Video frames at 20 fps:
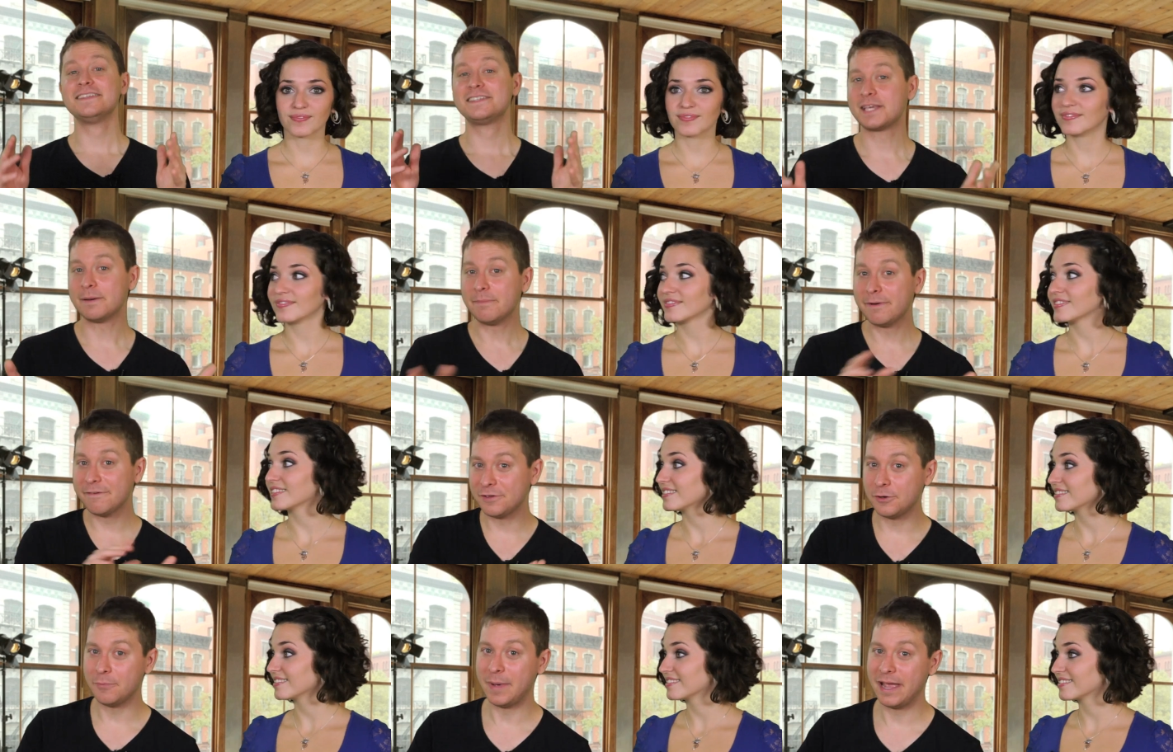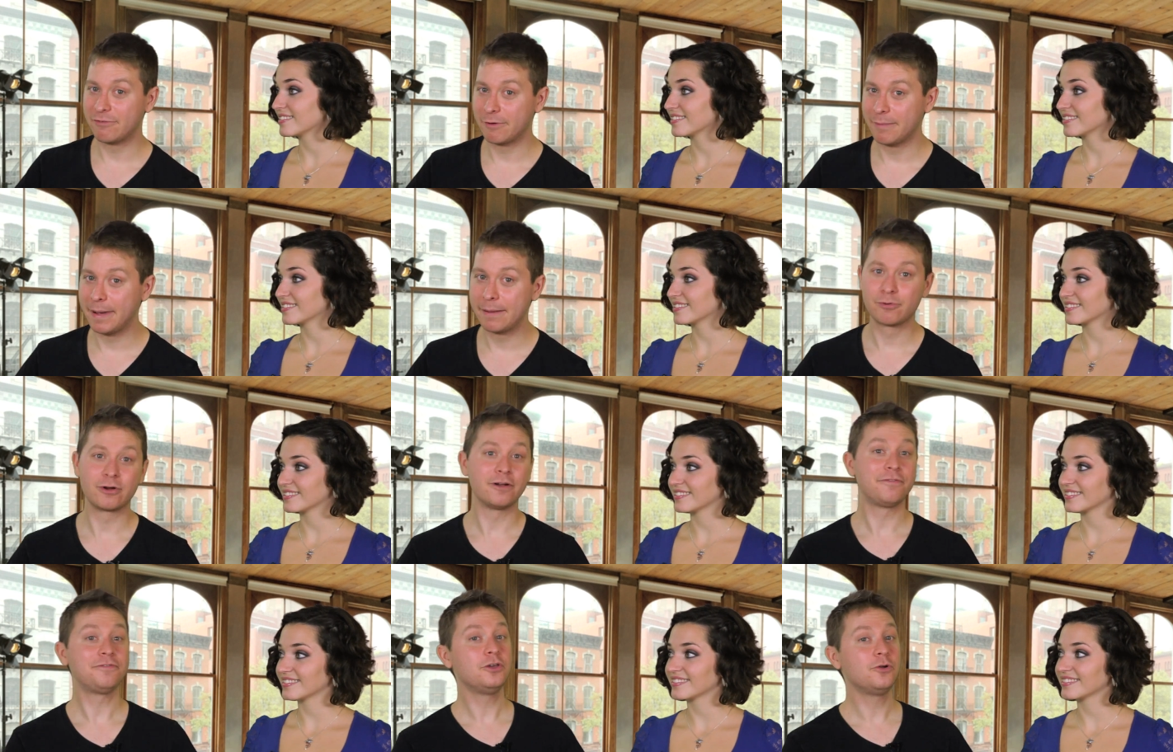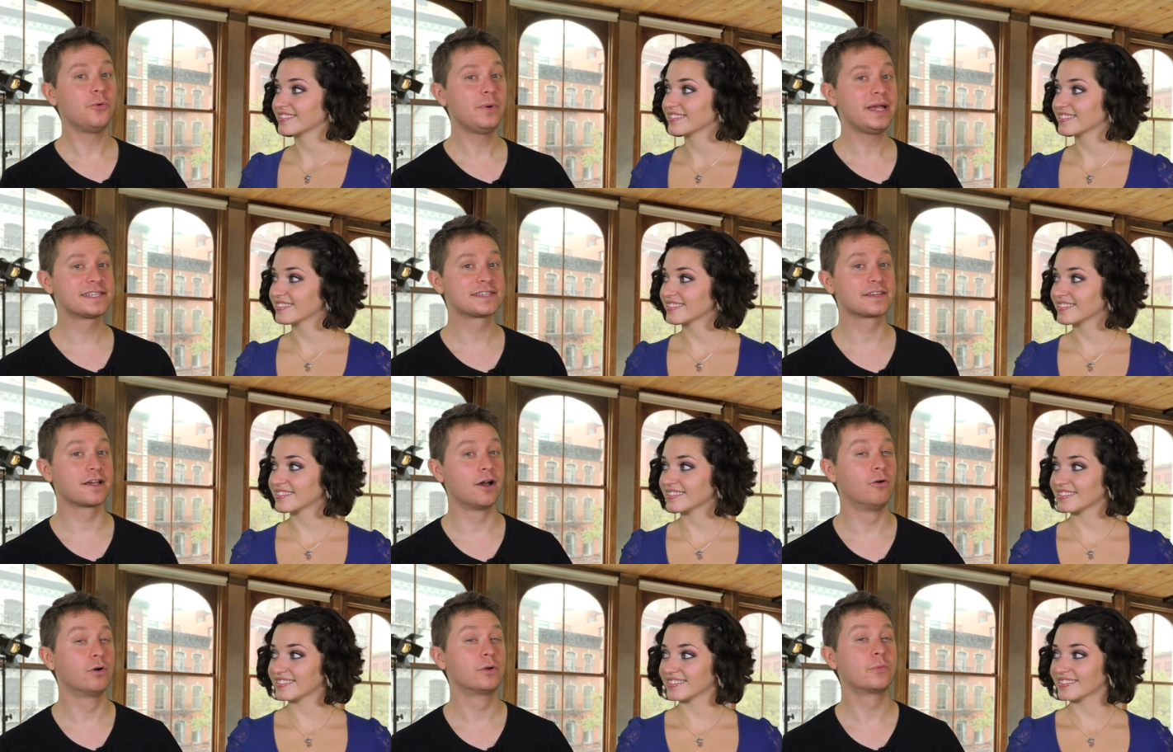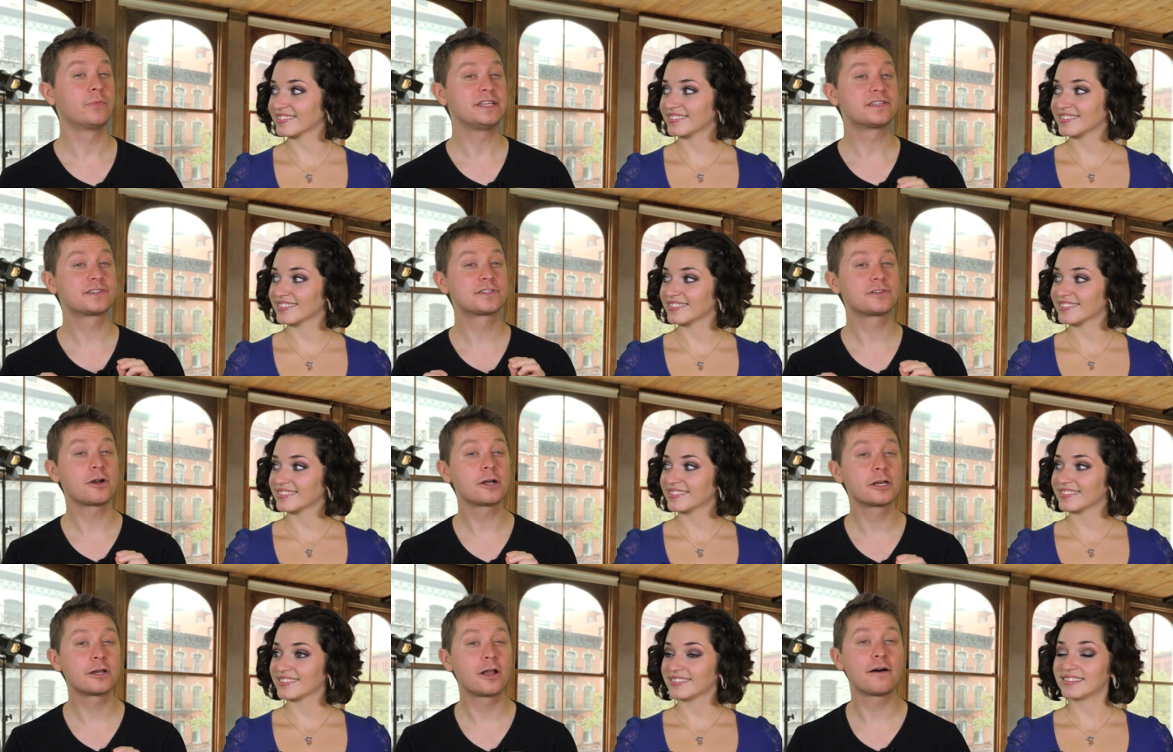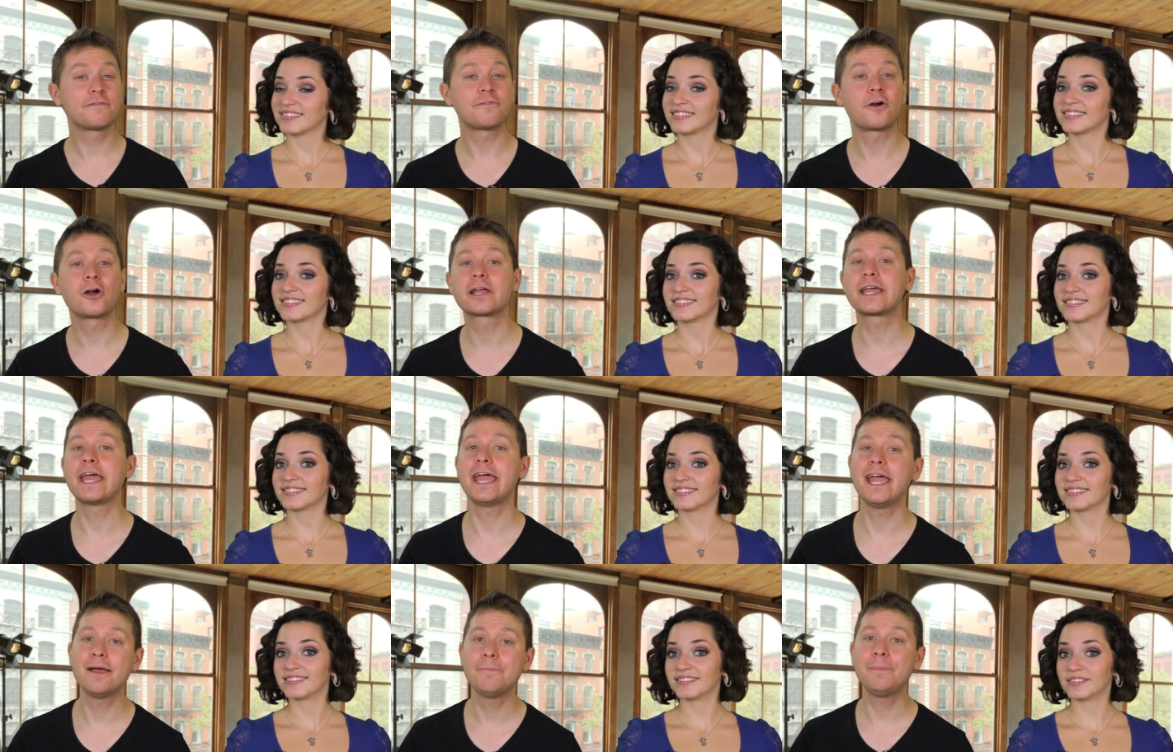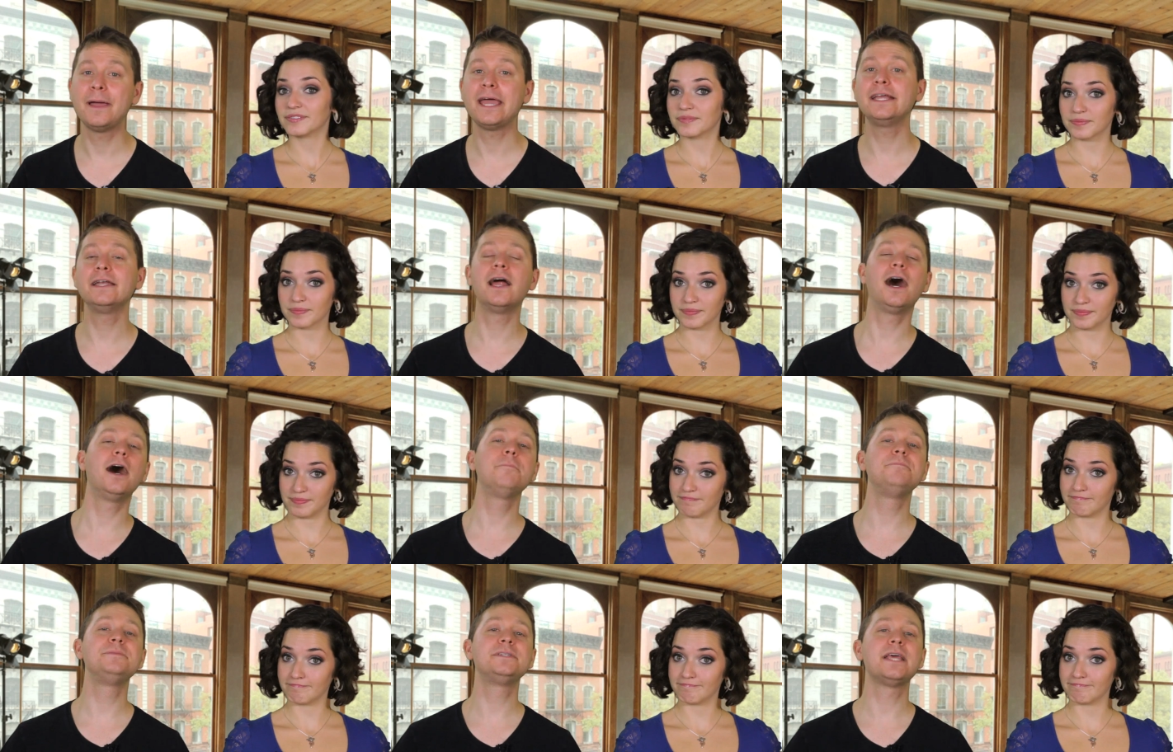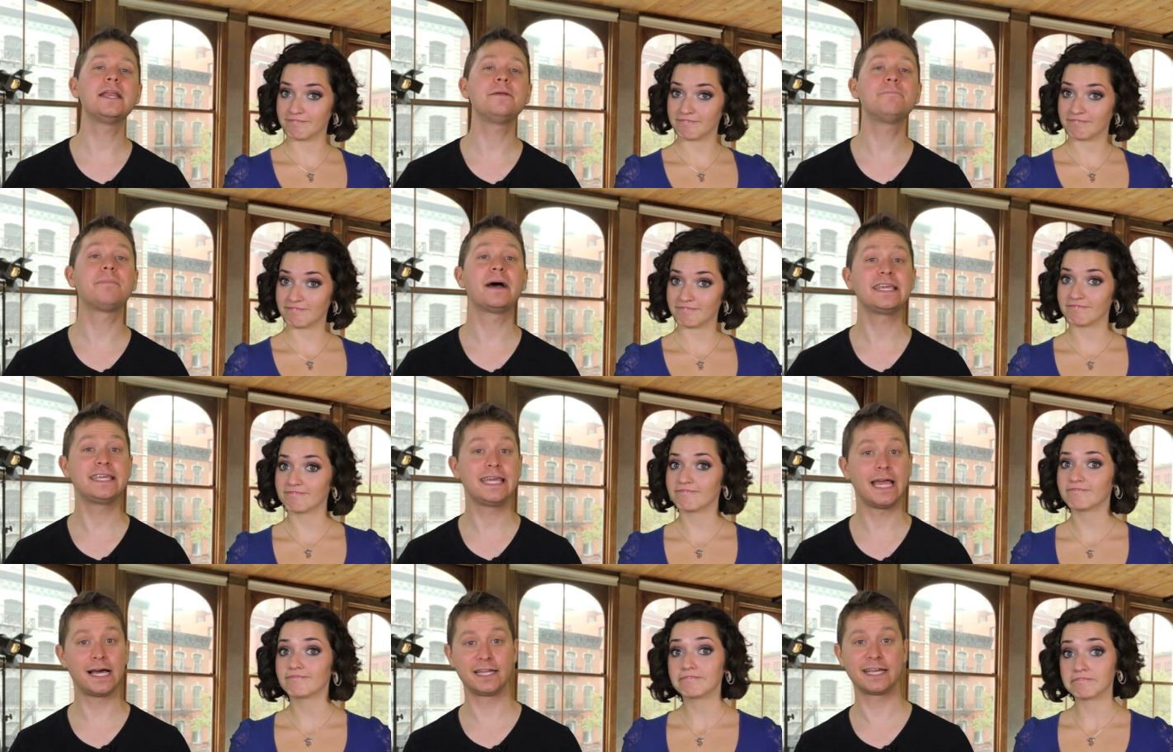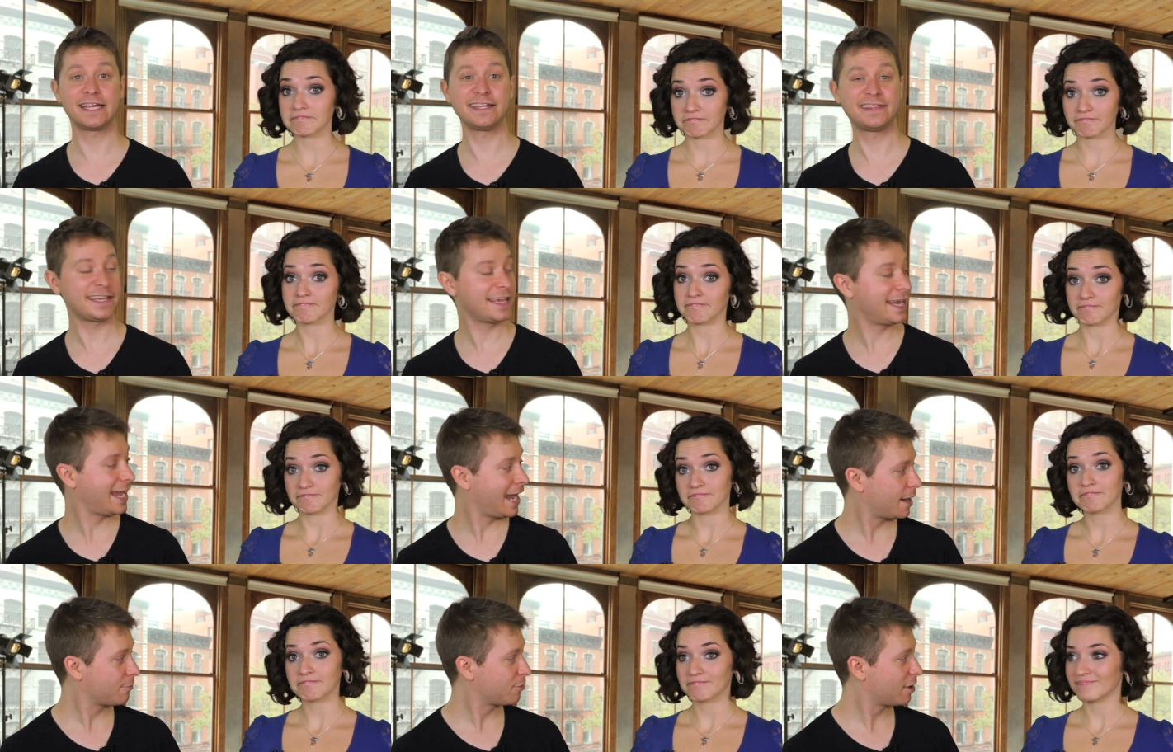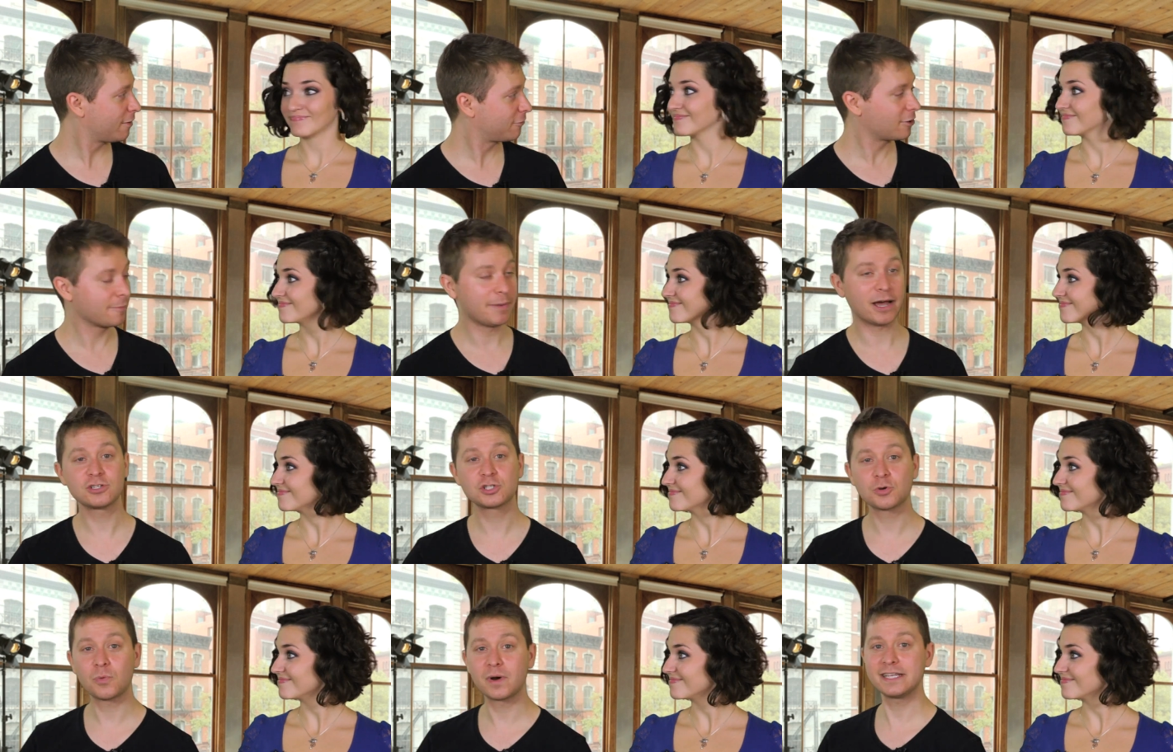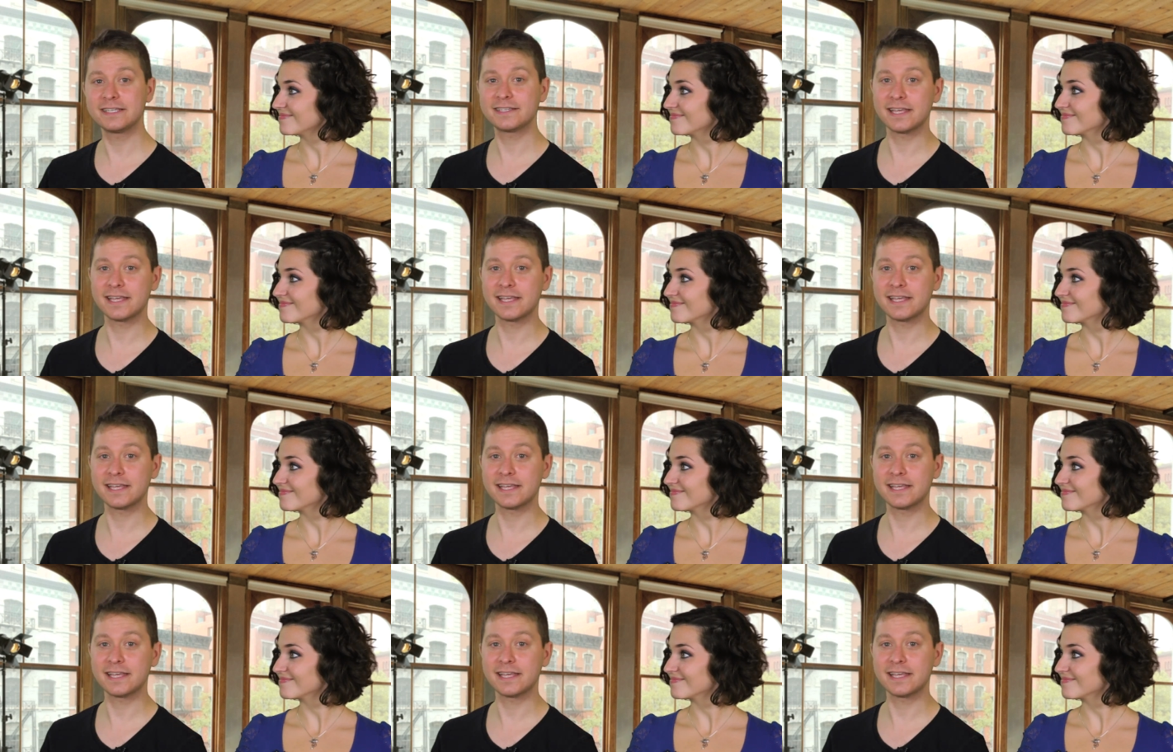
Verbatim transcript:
Speaker 1: Some of you may remember a few weeks ago when we started off our campaign update by yelling at the camera for about 20